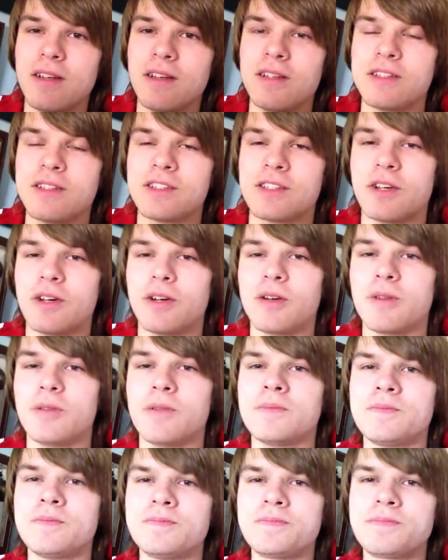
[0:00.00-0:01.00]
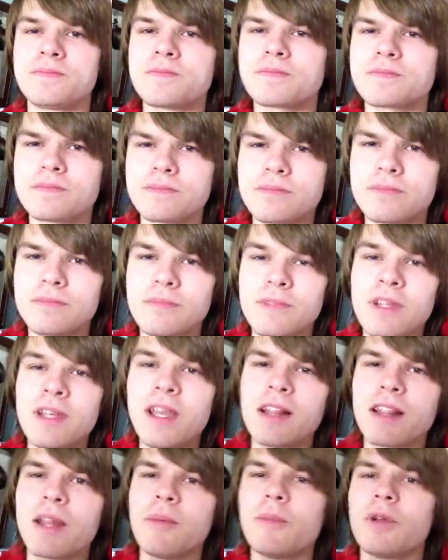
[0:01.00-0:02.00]
So
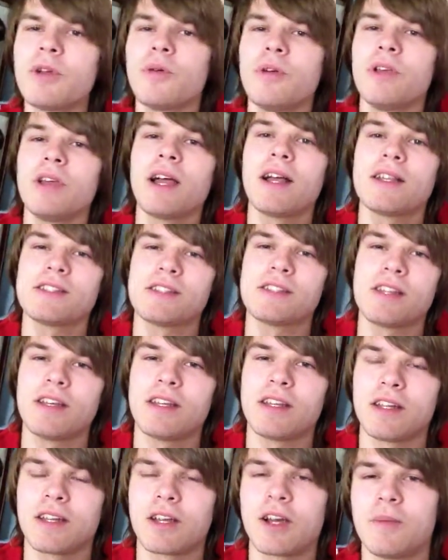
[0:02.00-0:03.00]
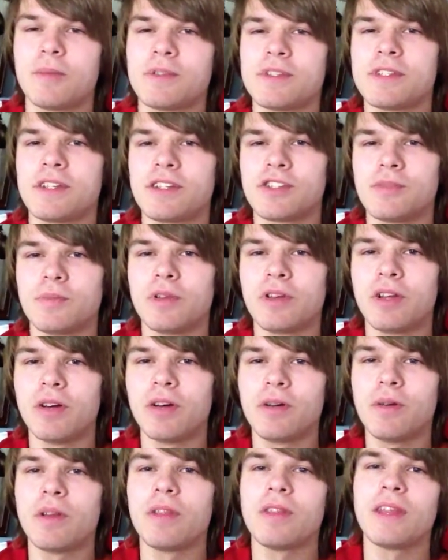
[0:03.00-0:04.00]
yeah, let me know what you guys think in the comment section
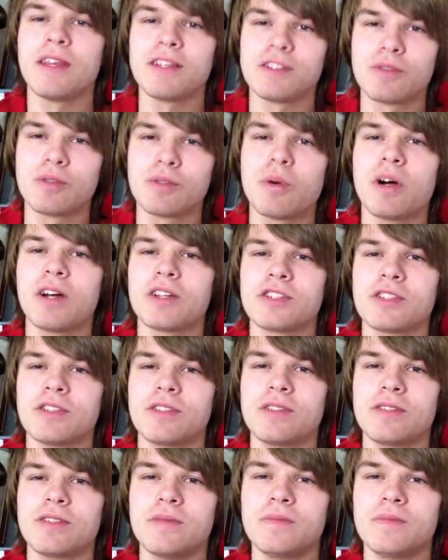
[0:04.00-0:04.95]
below, and thanks for watching.